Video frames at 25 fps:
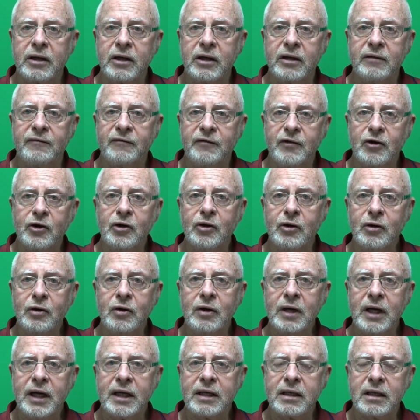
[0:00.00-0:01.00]
if
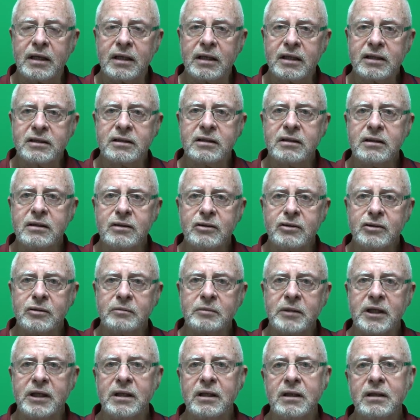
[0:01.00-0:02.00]
you had listened to
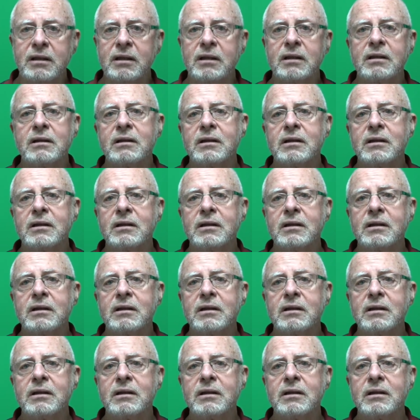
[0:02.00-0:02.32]
me